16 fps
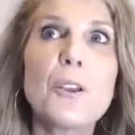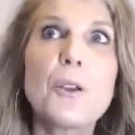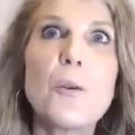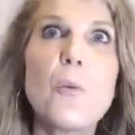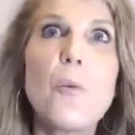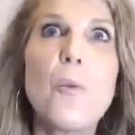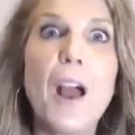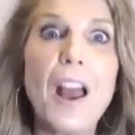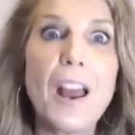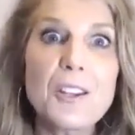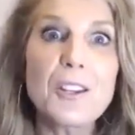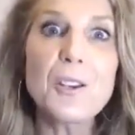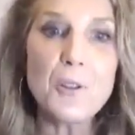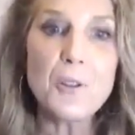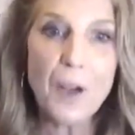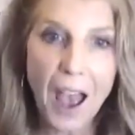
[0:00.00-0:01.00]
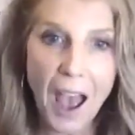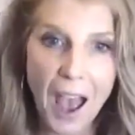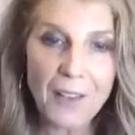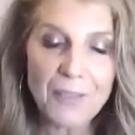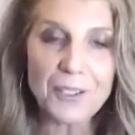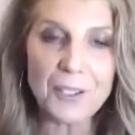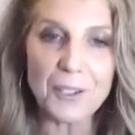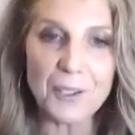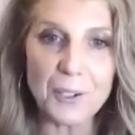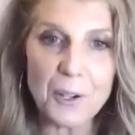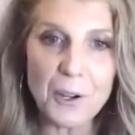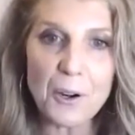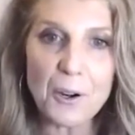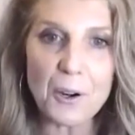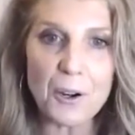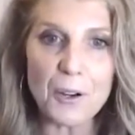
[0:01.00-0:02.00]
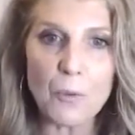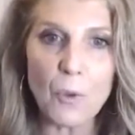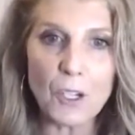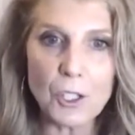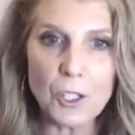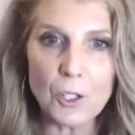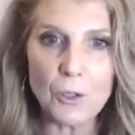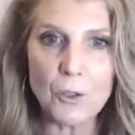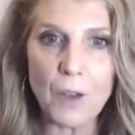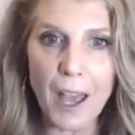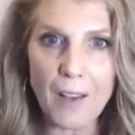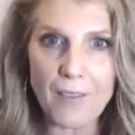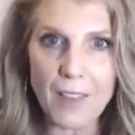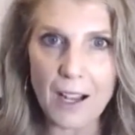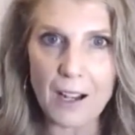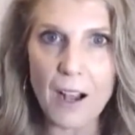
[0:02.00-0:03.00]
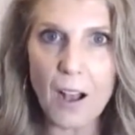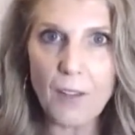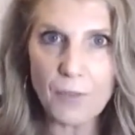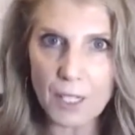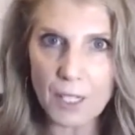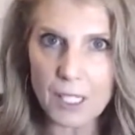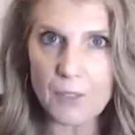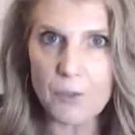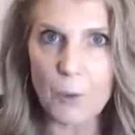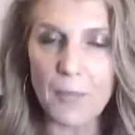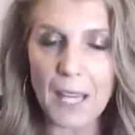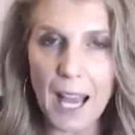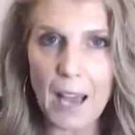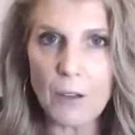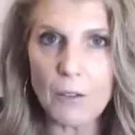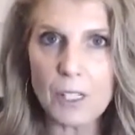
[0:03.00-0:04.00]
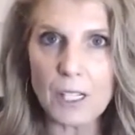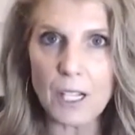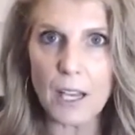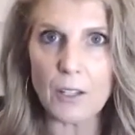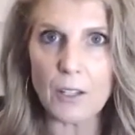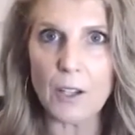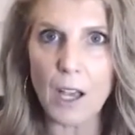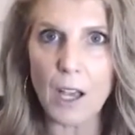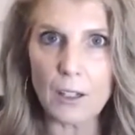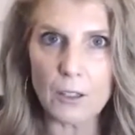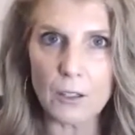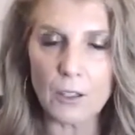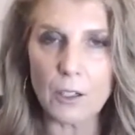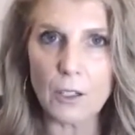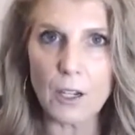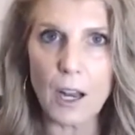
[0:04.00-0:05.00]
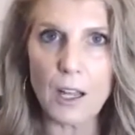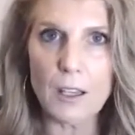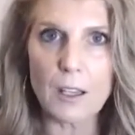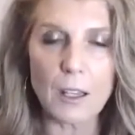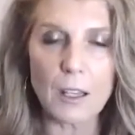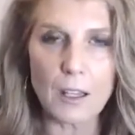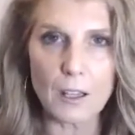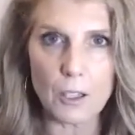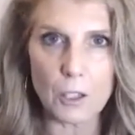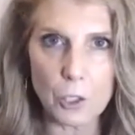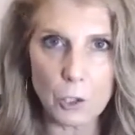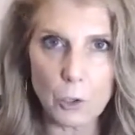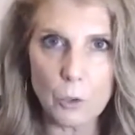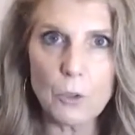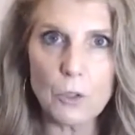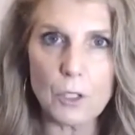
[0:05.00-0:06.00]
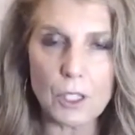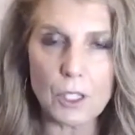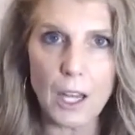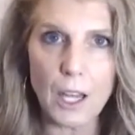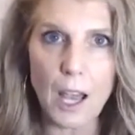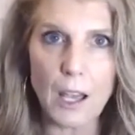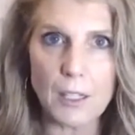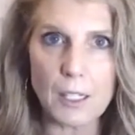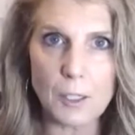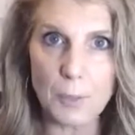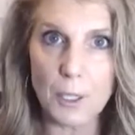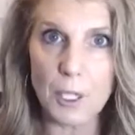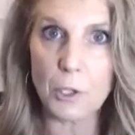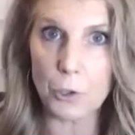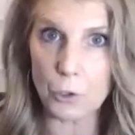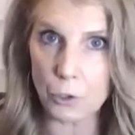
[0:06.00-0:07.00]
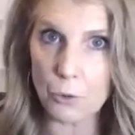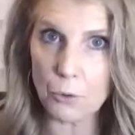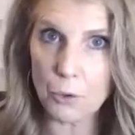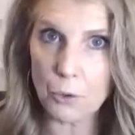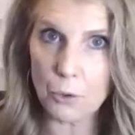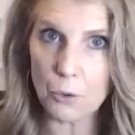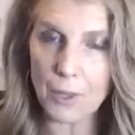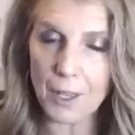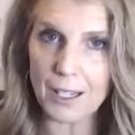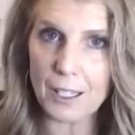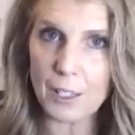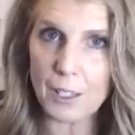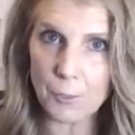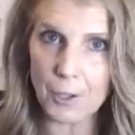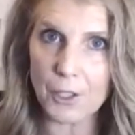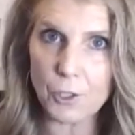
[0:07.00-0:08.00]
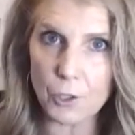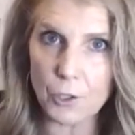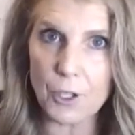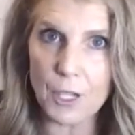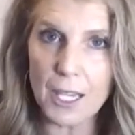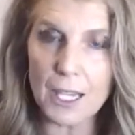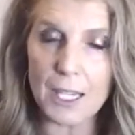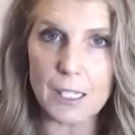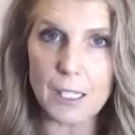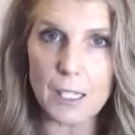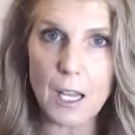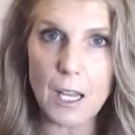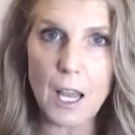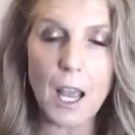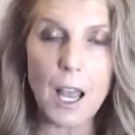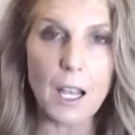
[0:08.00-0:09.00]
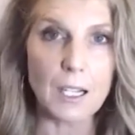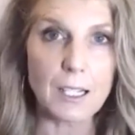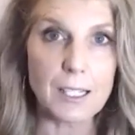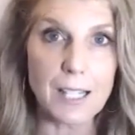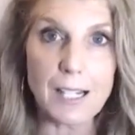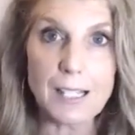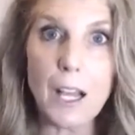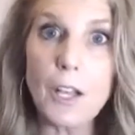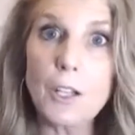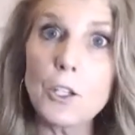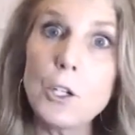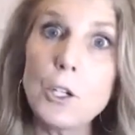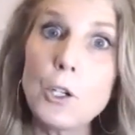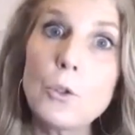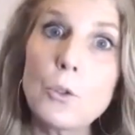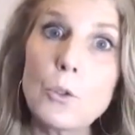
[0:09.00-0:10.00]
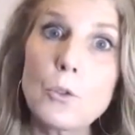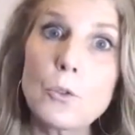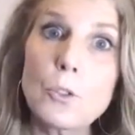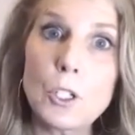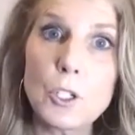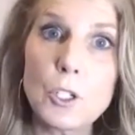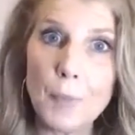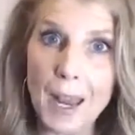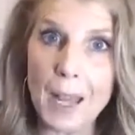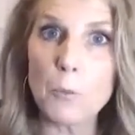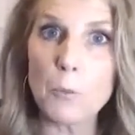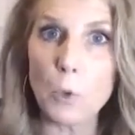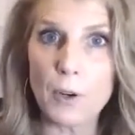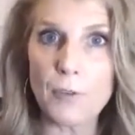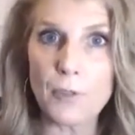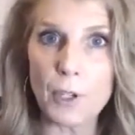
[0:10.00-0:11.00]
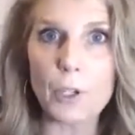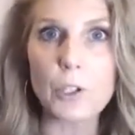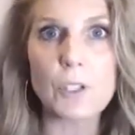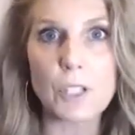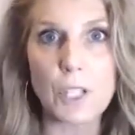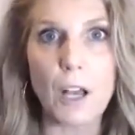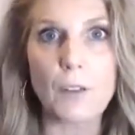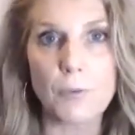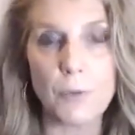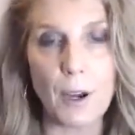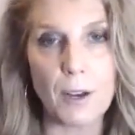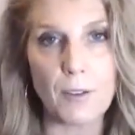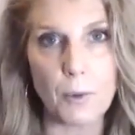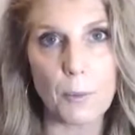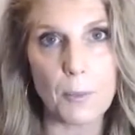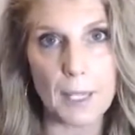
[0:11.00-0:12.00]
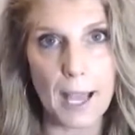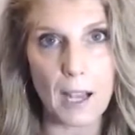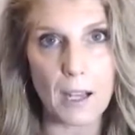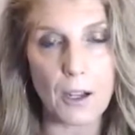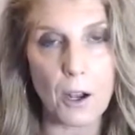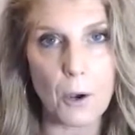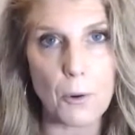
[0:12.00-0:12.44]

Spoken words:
what you have to learn, once you have that confidence from the outside, you got to learn the tools on how to speak your truth and express your needs, because that's on you to demand more for yourself right from the get-go.